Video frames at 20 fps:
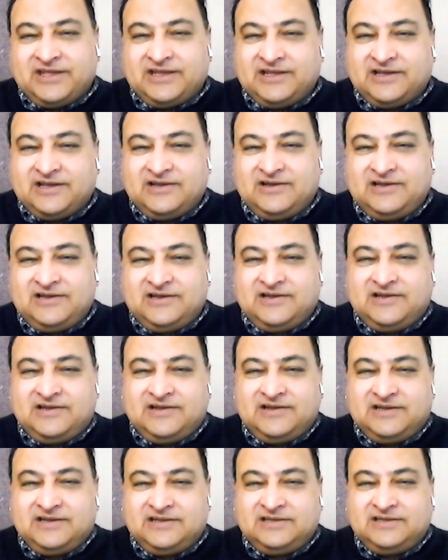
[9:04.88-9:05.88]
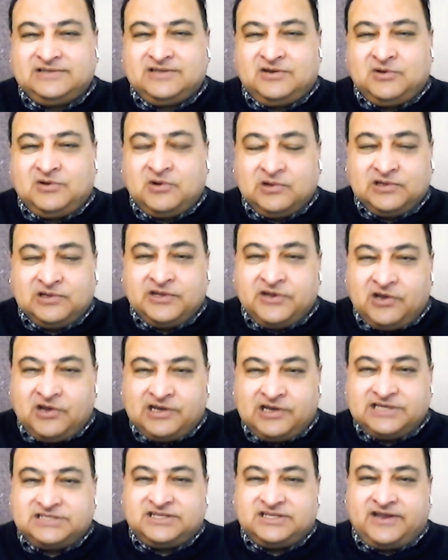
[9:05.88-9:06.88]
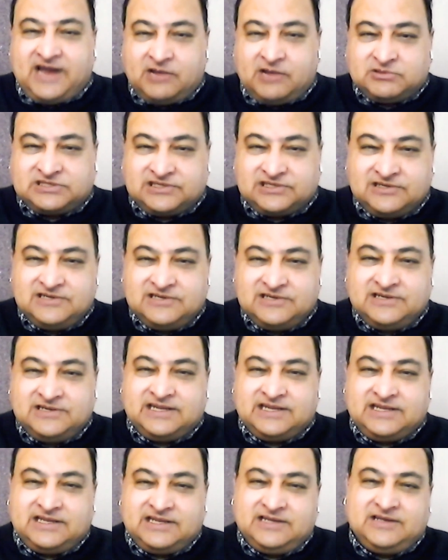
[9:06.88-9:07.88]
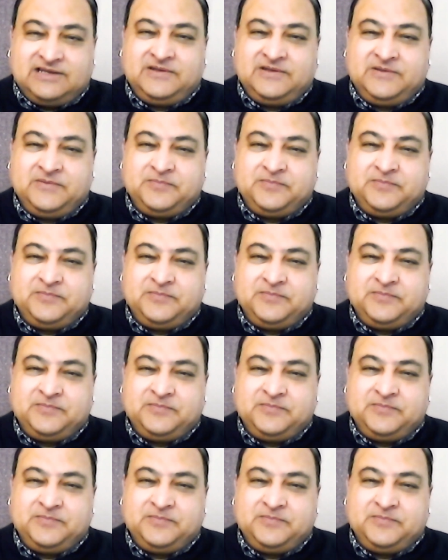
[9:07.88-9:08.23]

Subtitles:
thing, all the knowledge that I was learning,